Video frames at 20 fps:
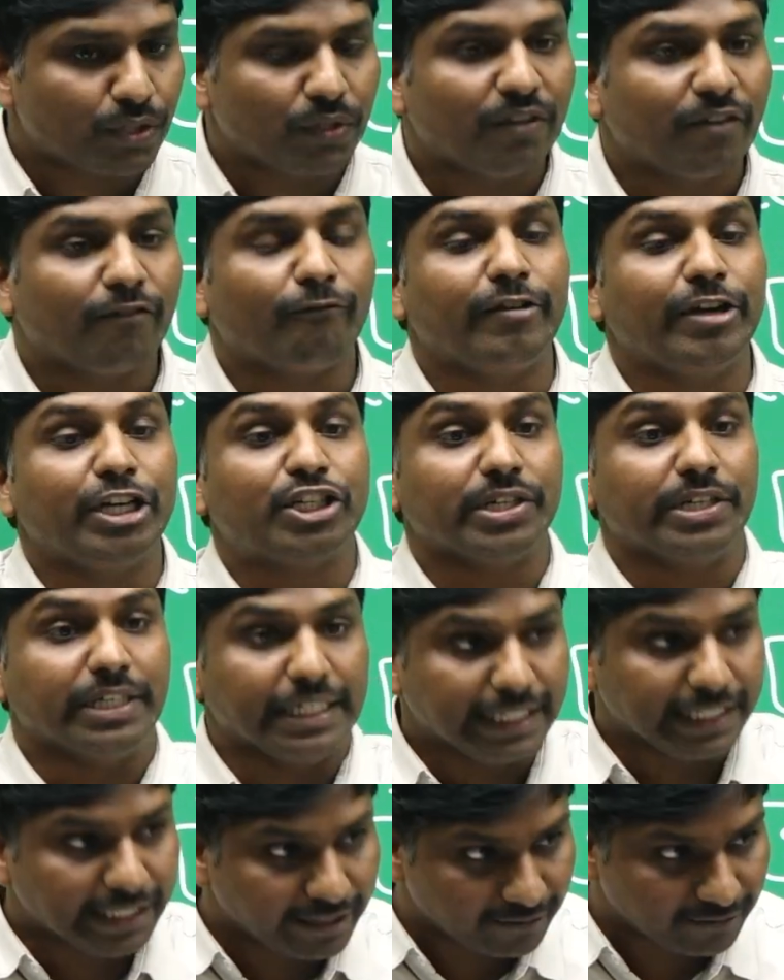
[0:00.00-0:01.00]
which
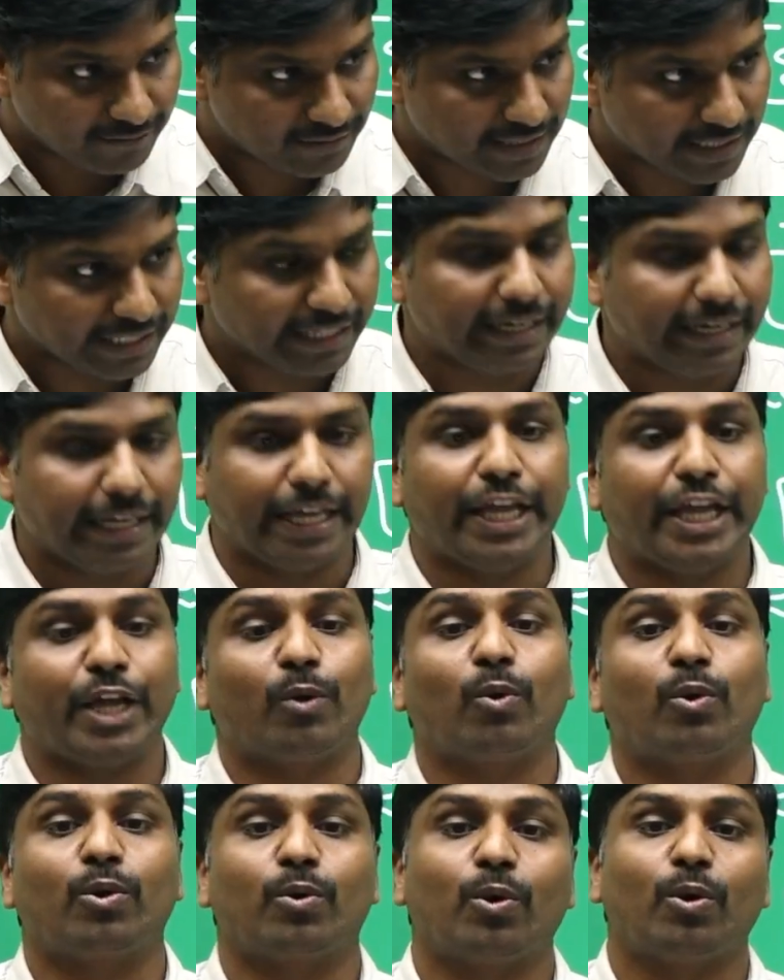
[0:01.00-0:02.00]
lives in
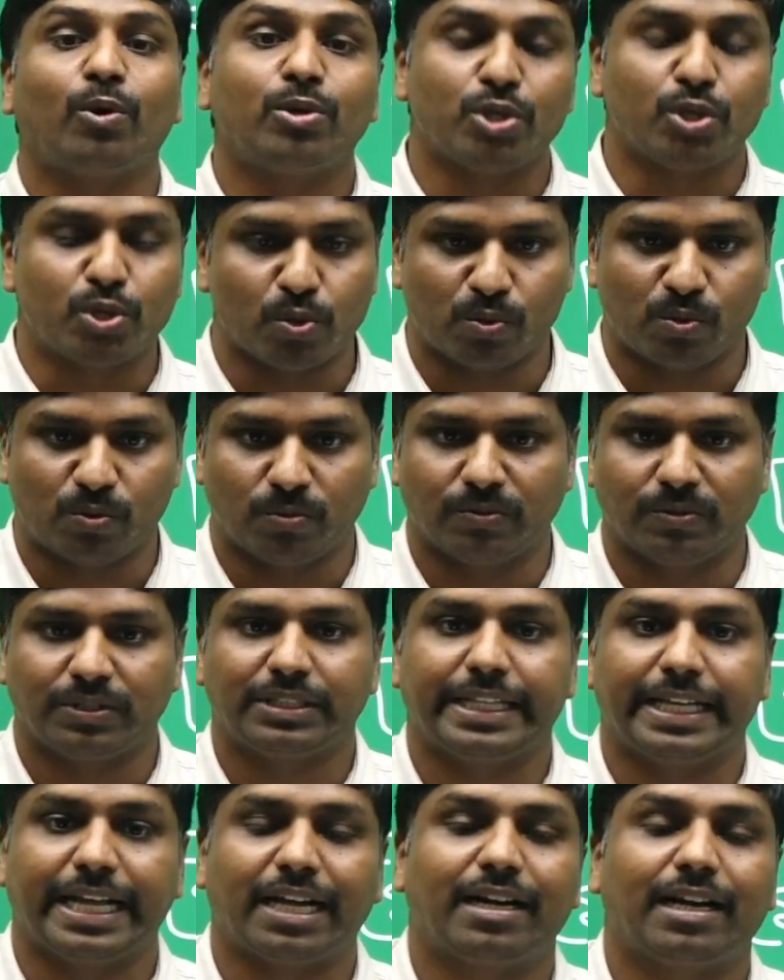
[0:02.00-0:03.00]
ecotone zone, they are
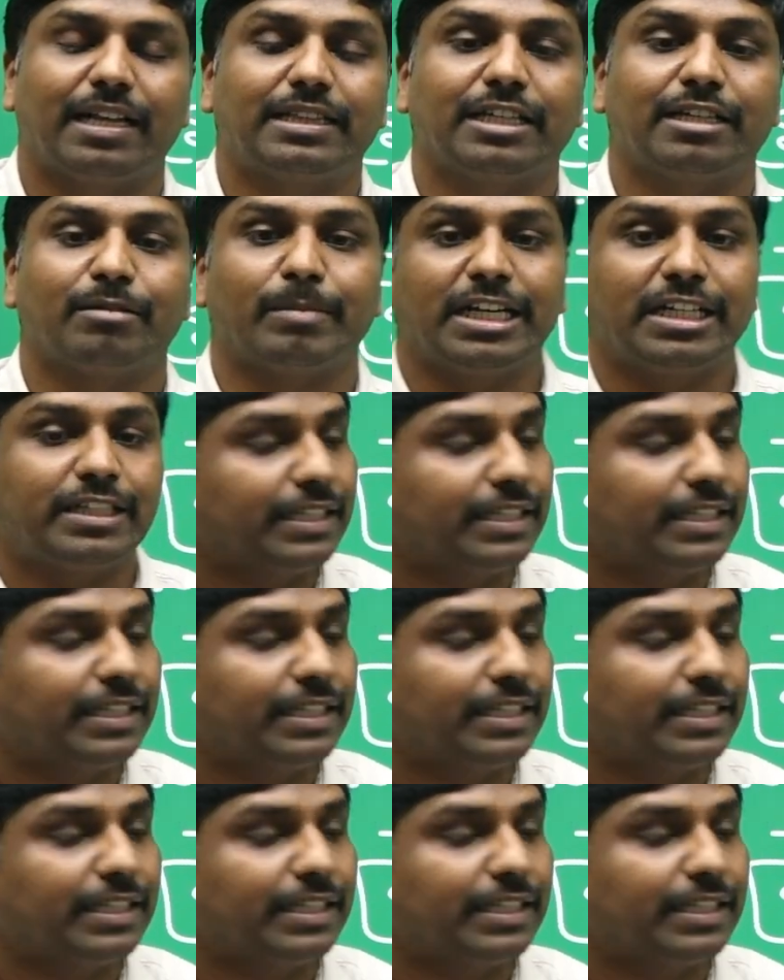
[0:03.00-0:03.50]
nothing but